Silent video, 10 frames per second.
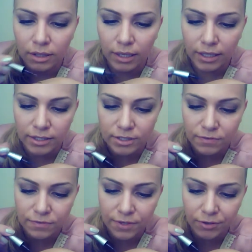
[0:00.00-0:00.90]
And it's
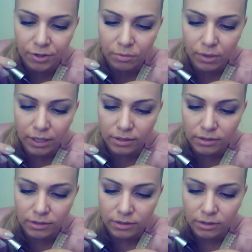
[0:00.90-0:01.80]
very
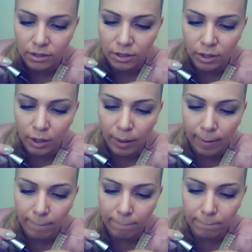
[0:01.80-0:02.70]
wet,
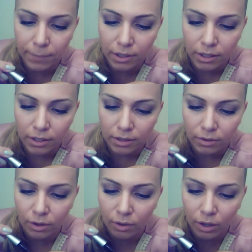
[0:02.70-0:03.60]
but
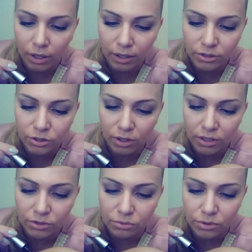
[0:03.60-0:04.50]
it
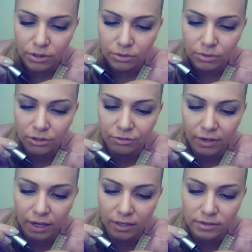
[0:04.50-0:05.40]
dries really, really
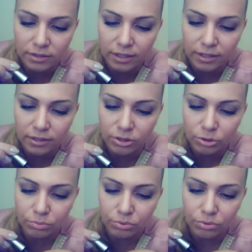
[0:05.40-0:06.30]
fast. And it's
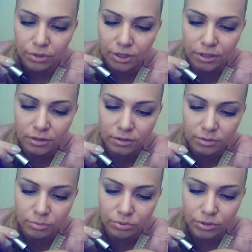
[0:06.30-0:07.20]
the prettiest,
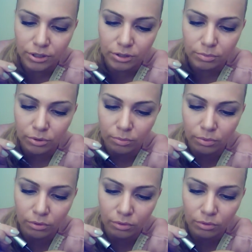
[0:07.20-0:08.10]
prettiest
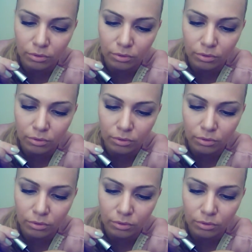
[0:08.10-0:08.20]
purple.